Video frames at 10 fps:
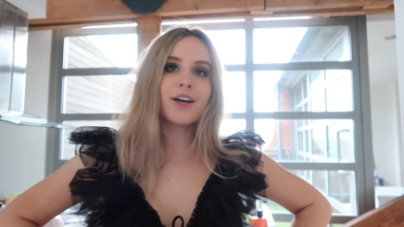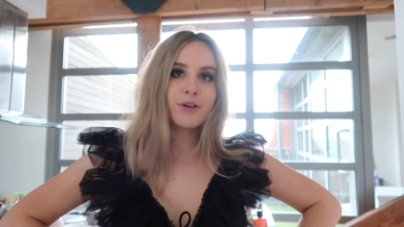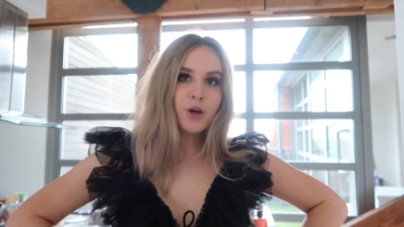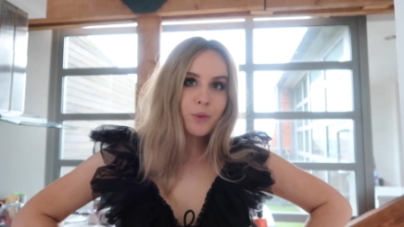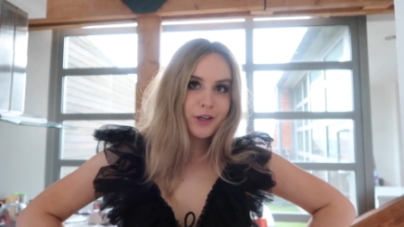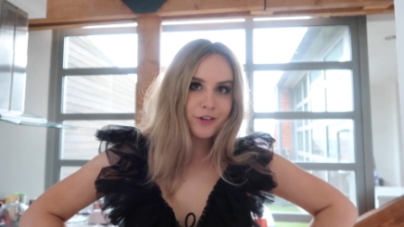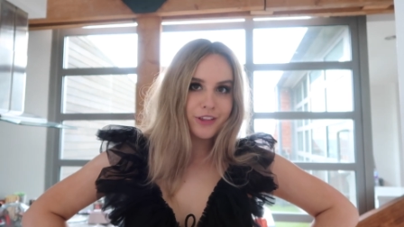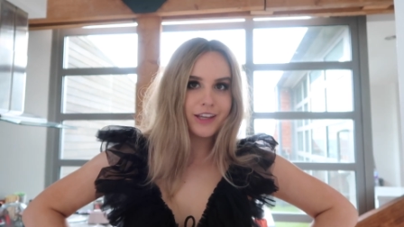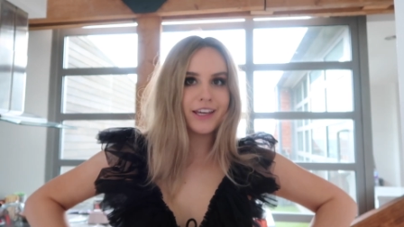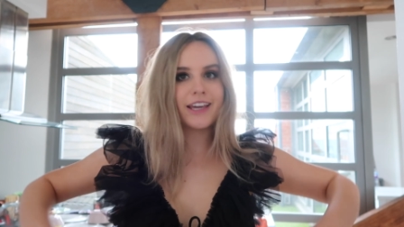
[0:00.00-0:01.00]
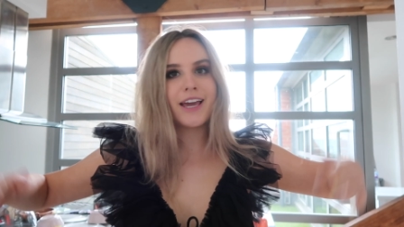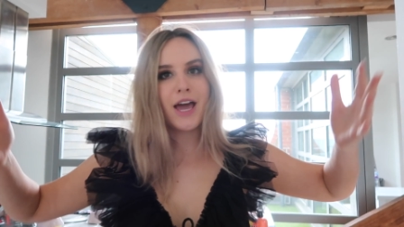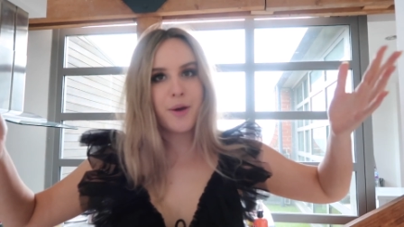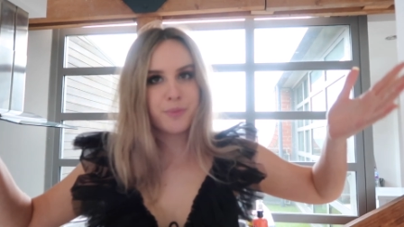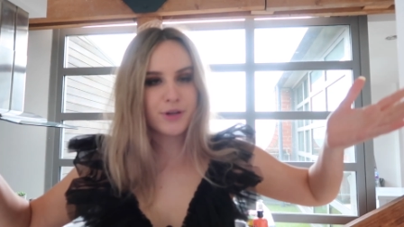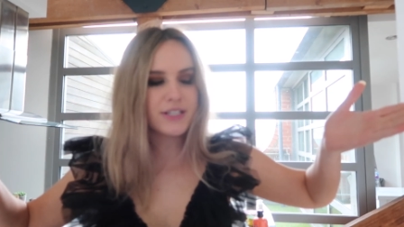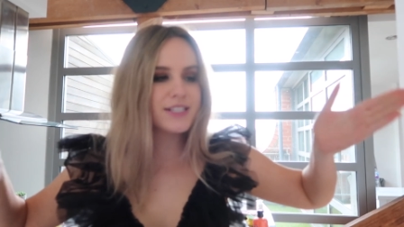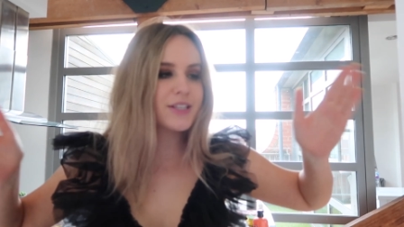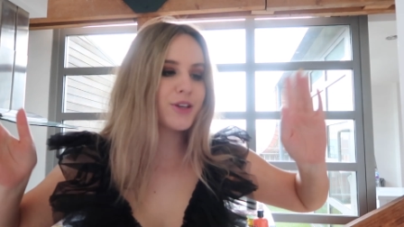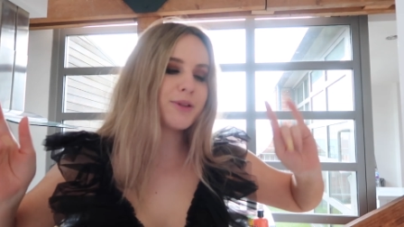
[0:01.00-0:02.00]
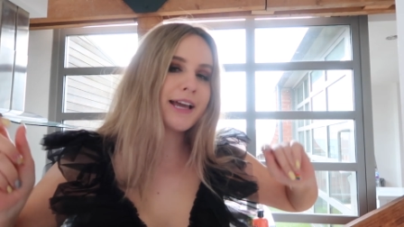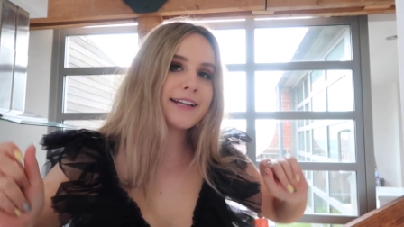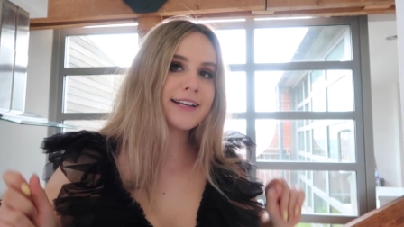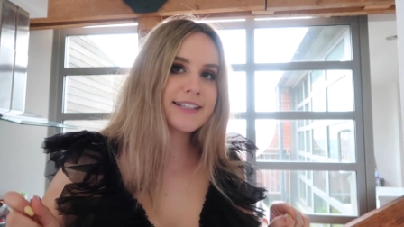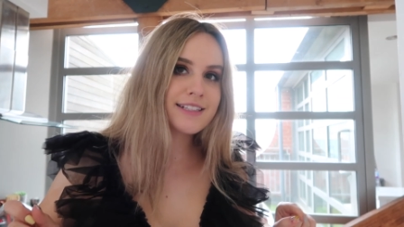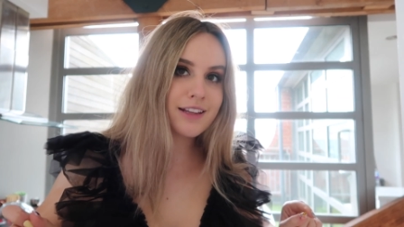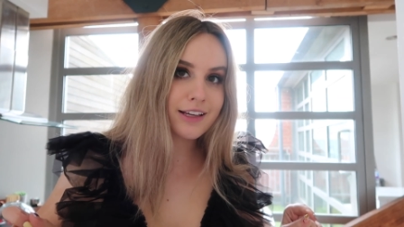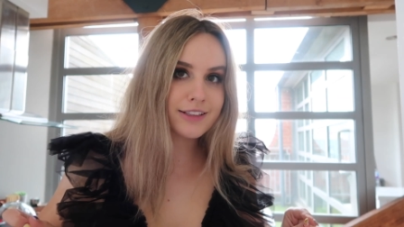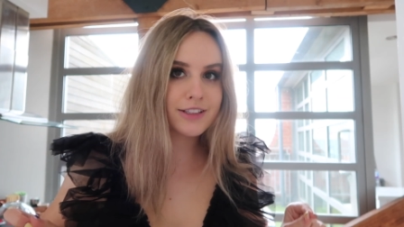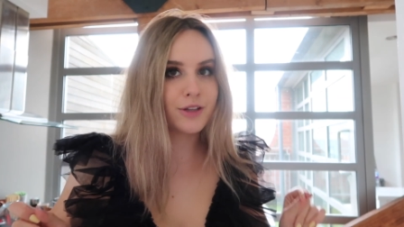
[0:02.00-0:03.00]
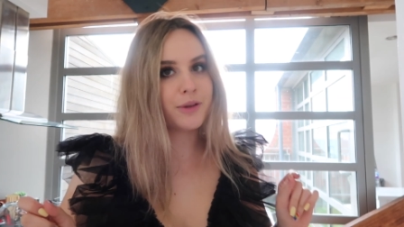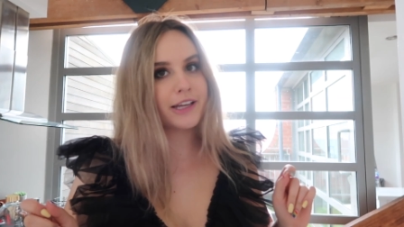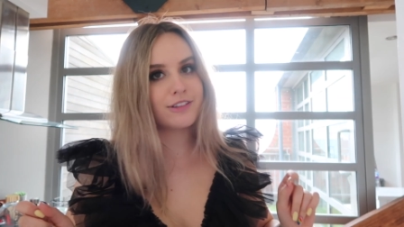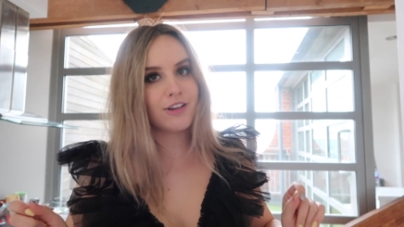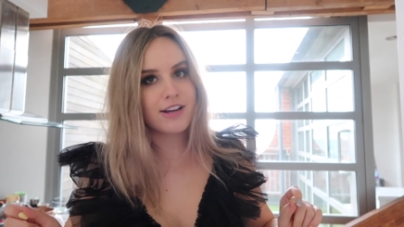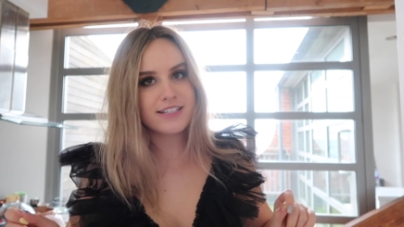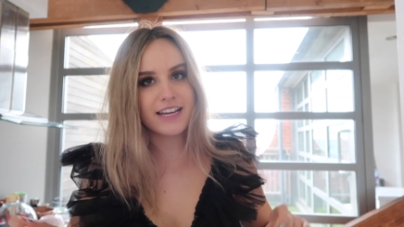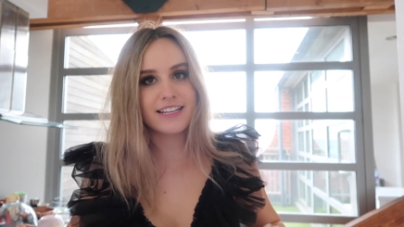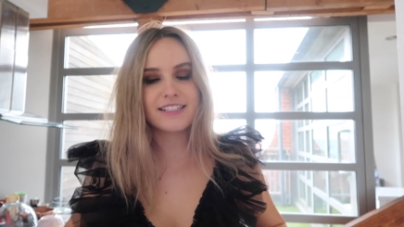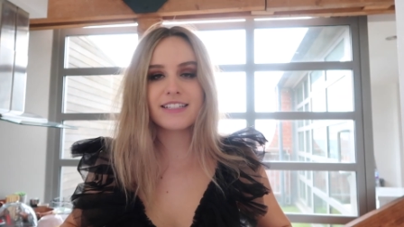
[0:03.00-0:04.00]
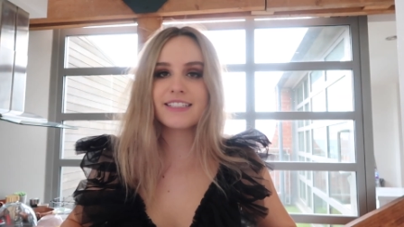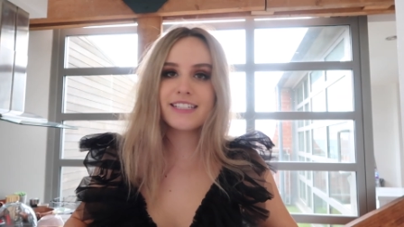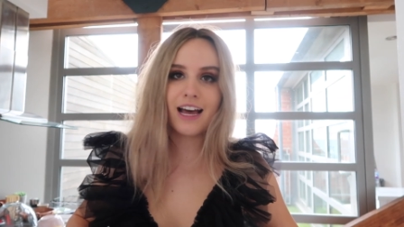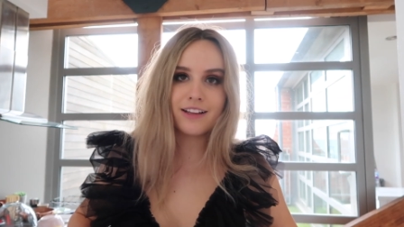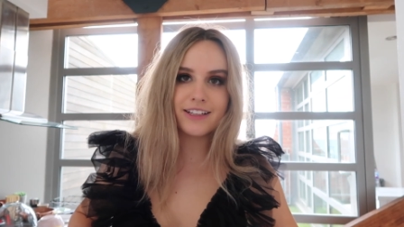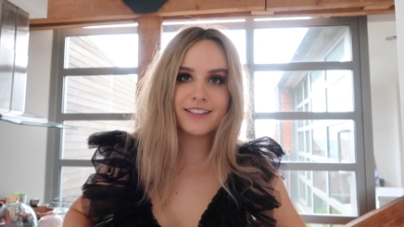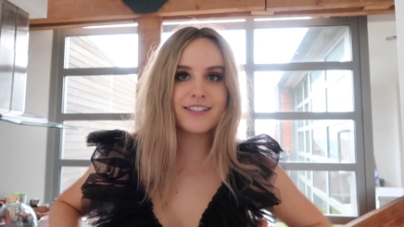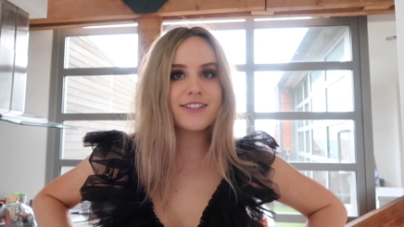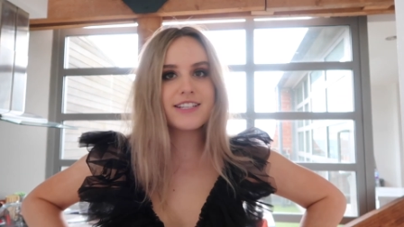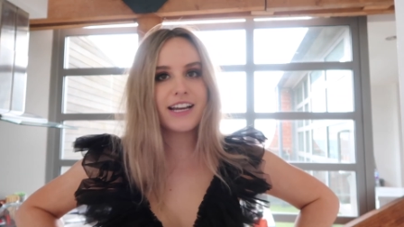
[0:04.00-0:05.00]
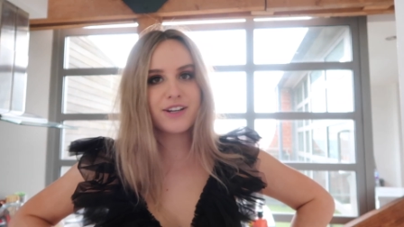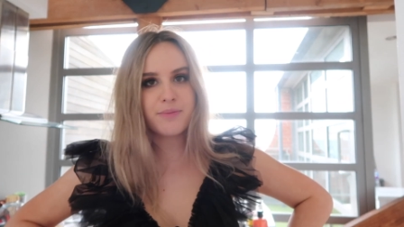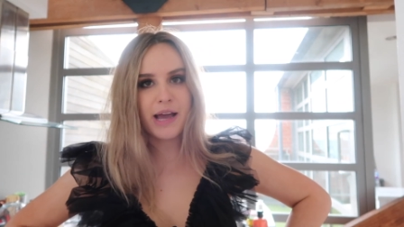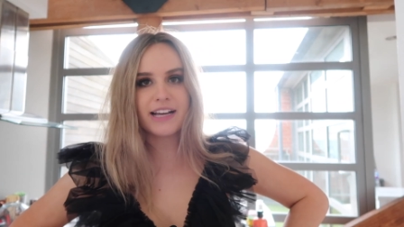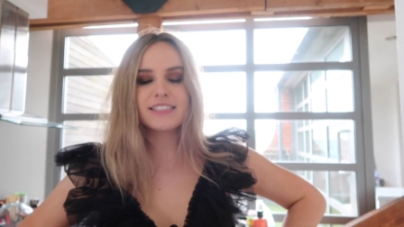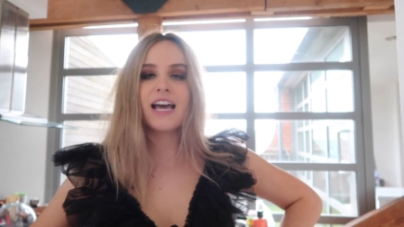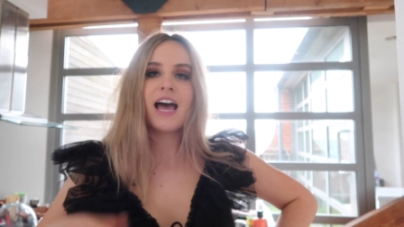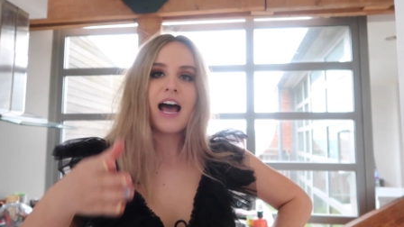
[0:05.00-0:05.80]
Now I know what you're thinking. Empress, you like nice things. You like lattes, salads, designer bags.